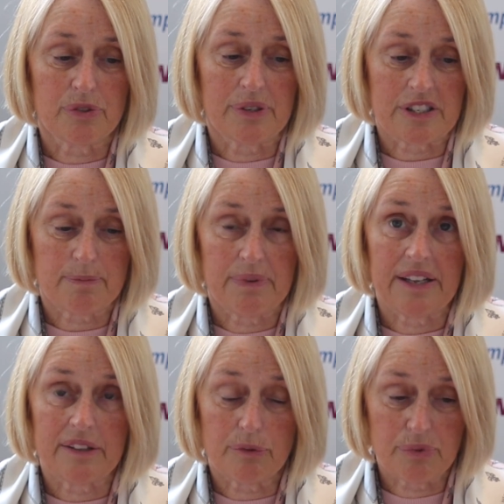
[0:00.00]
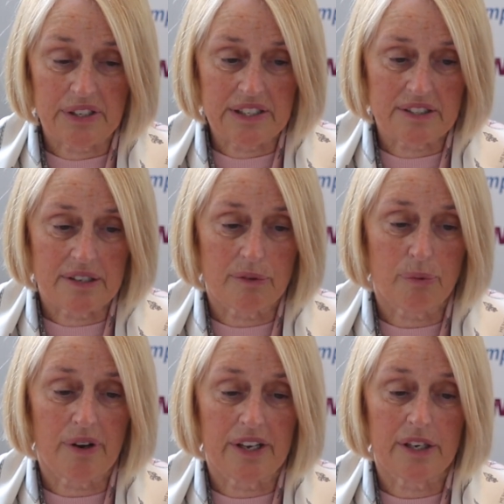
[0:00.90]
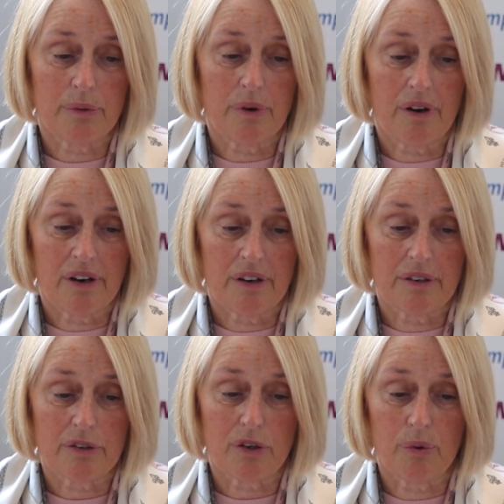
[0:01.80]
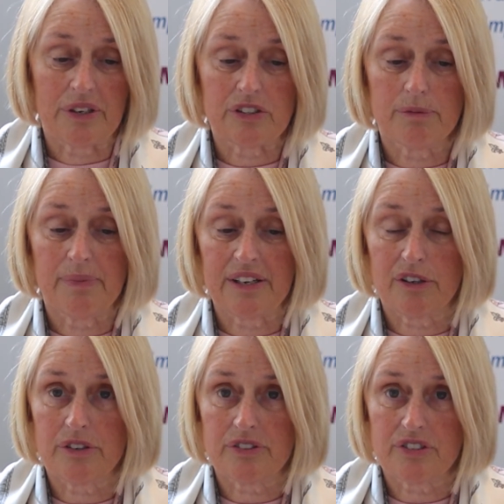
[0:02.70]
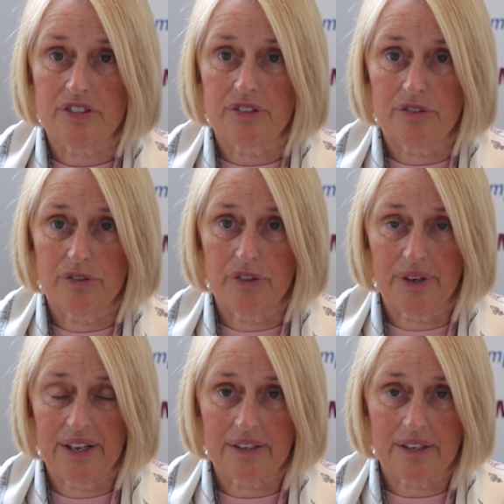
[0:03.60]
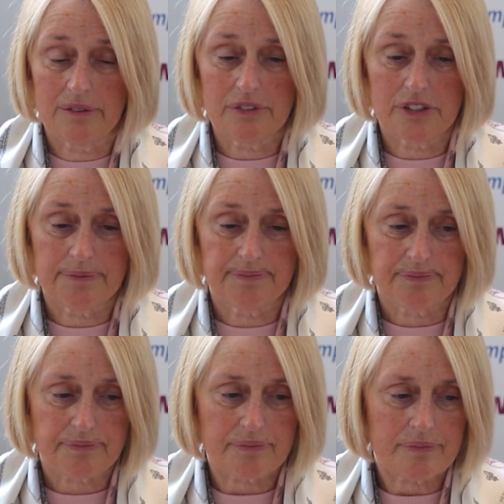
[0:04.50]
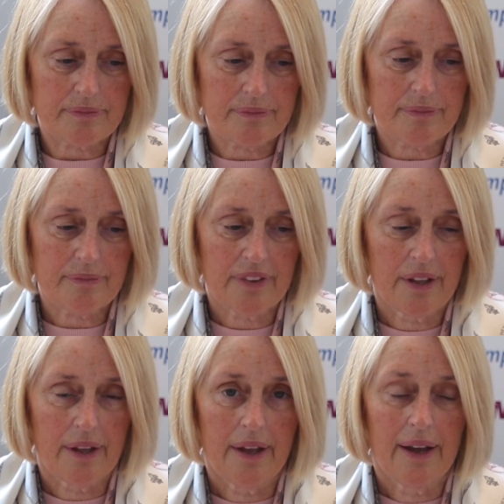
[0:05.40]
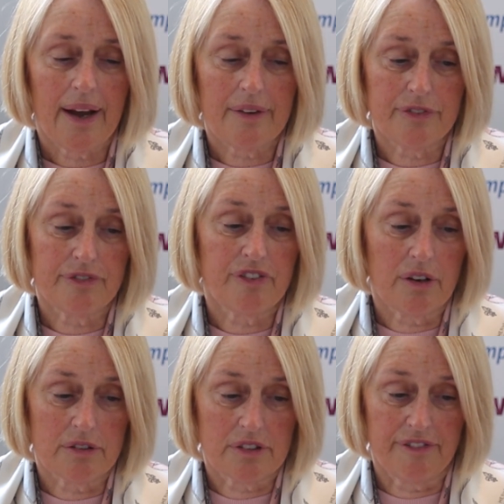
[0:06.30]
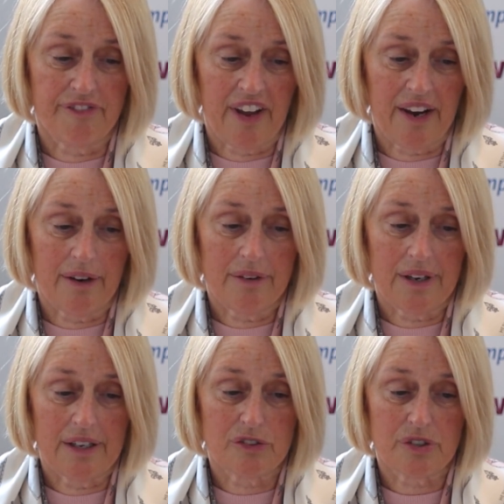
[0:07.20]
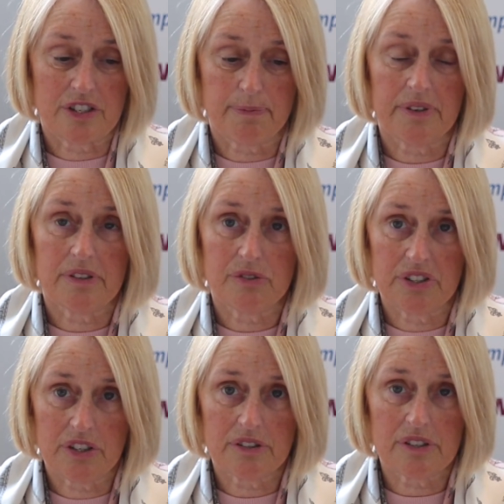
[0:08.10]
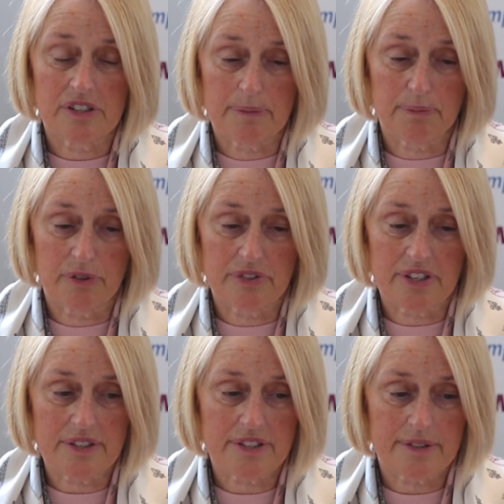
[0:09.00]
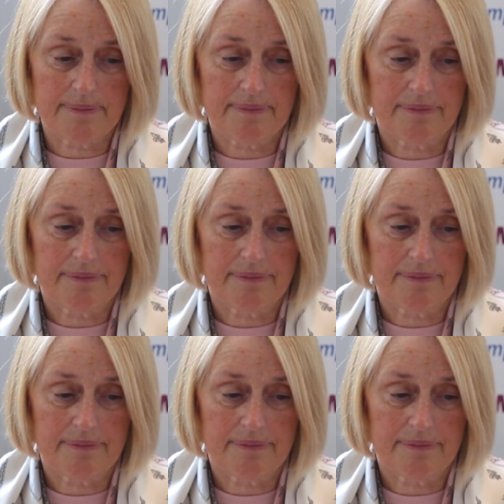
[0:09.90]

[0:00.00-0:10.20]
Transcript: to explain the reason why you are going to make cuts to your headcount? Have you followed a fair and transparent redundancy process?